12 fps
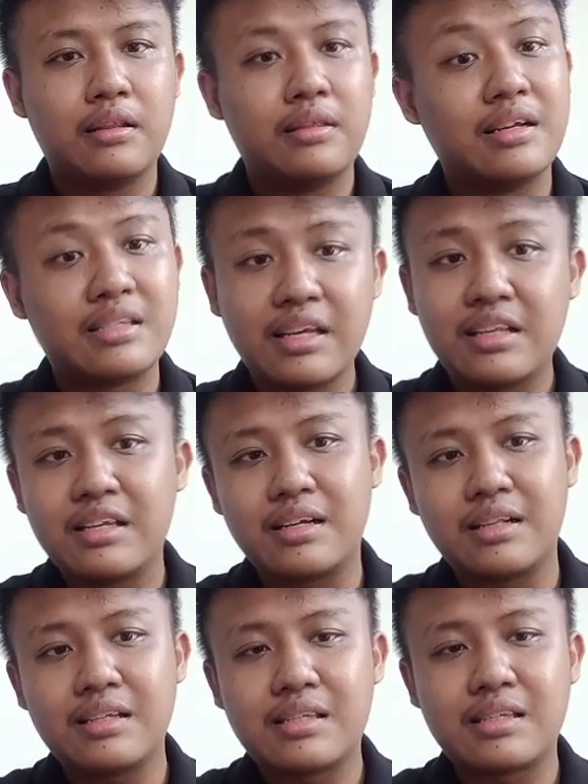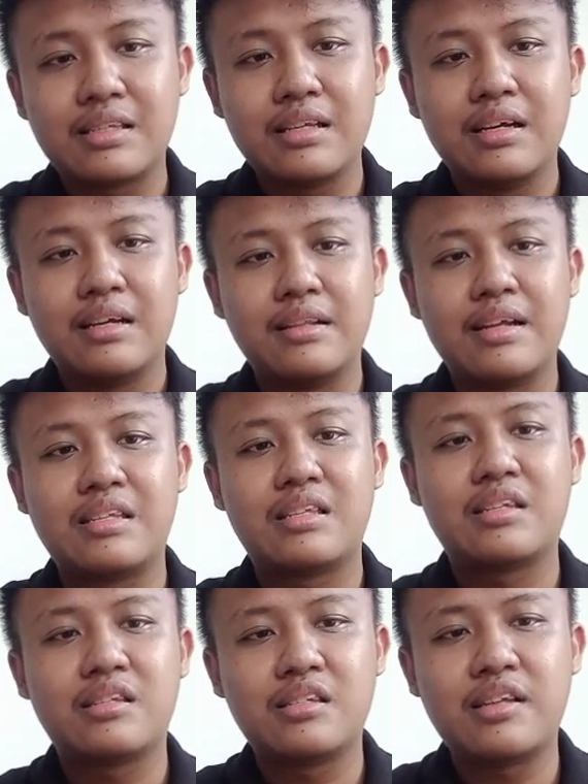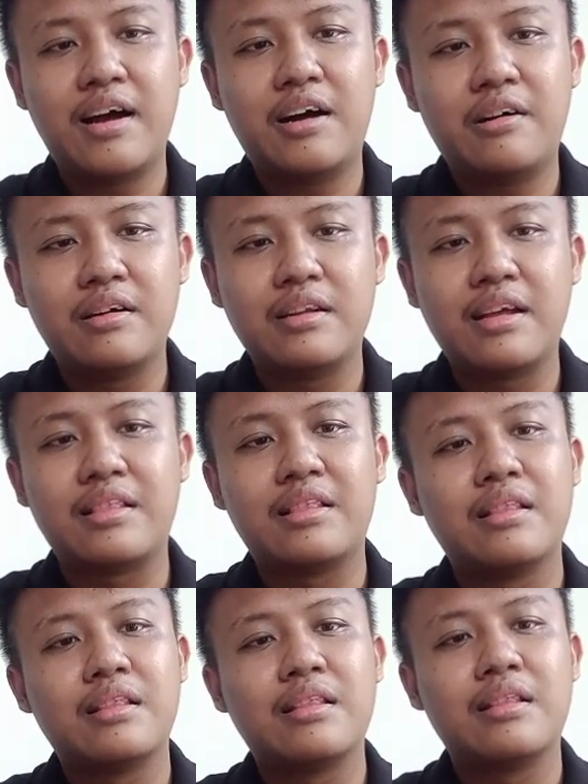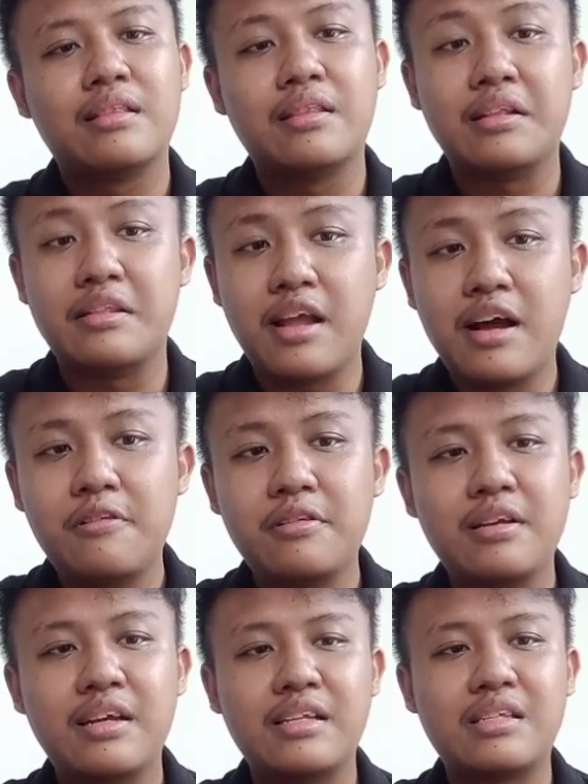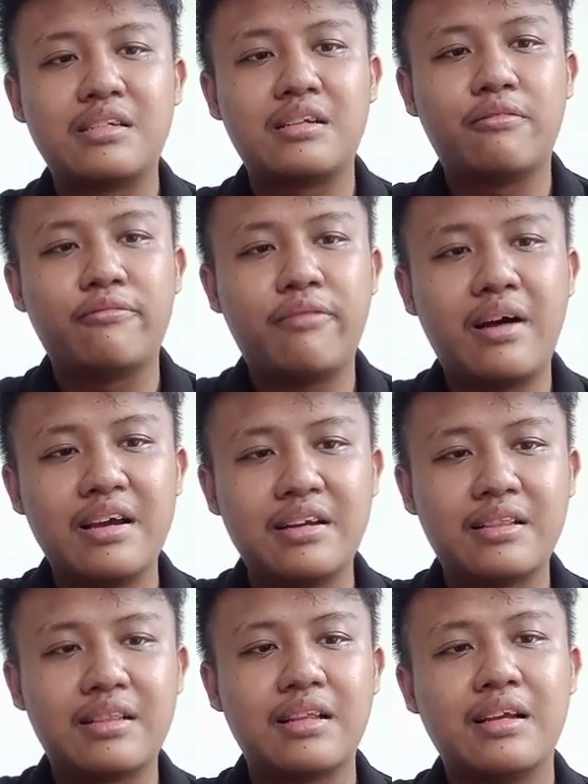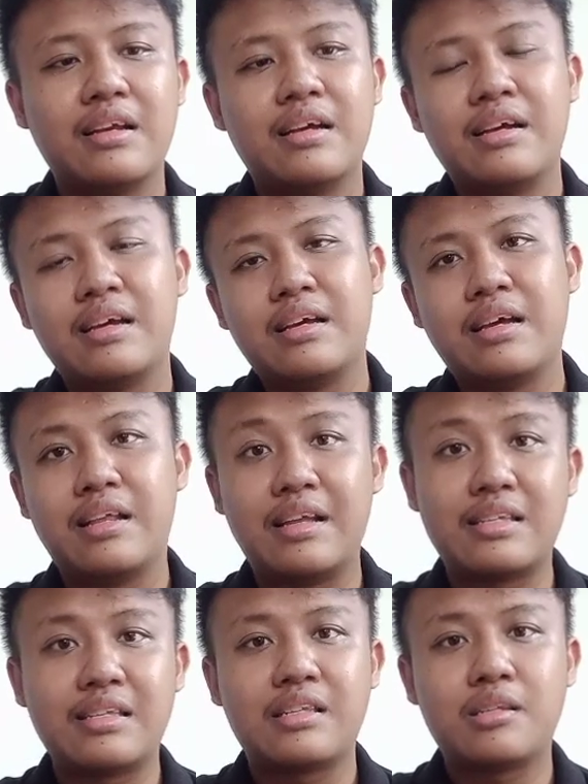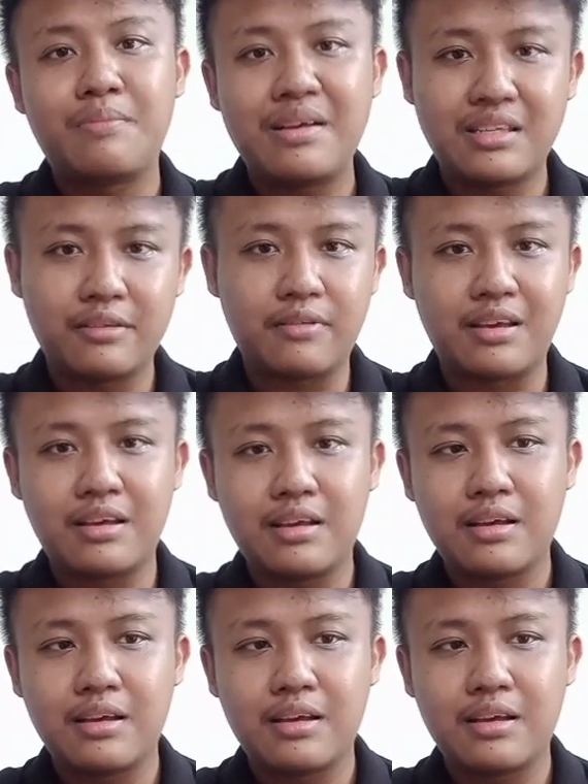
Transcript: The signals that sound that the noun is defined, it is specific.